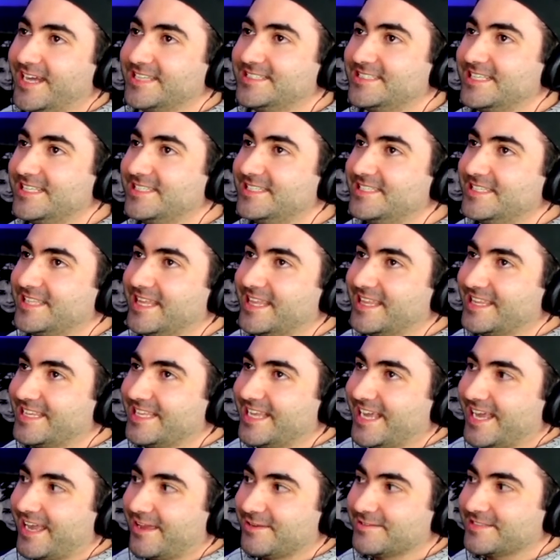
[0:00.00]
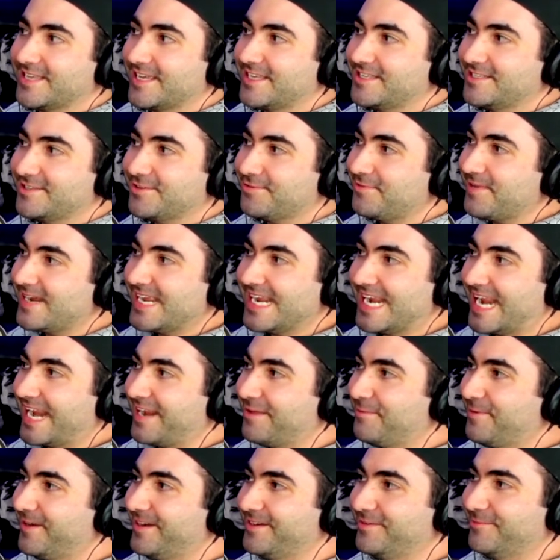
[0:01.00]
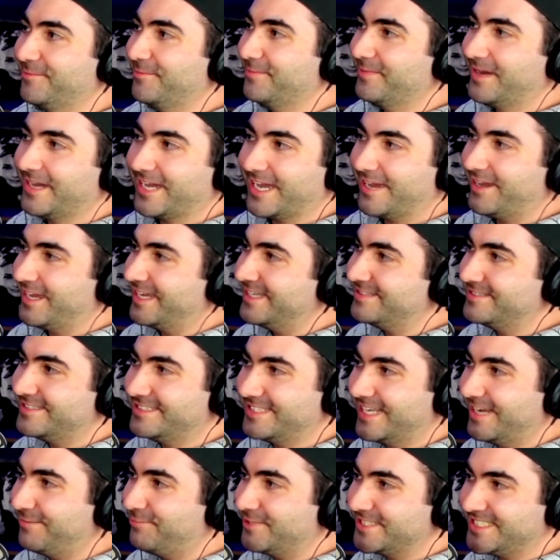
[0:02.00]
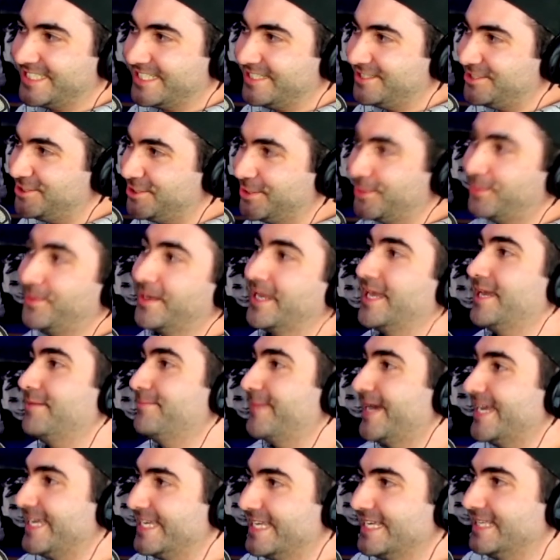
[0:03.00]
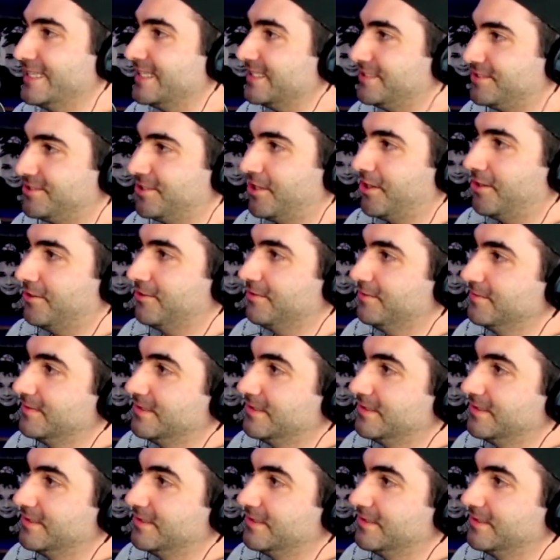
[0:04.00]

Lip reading: I said to you the other day, I was like, do you reckon anyone was enjoying making this show?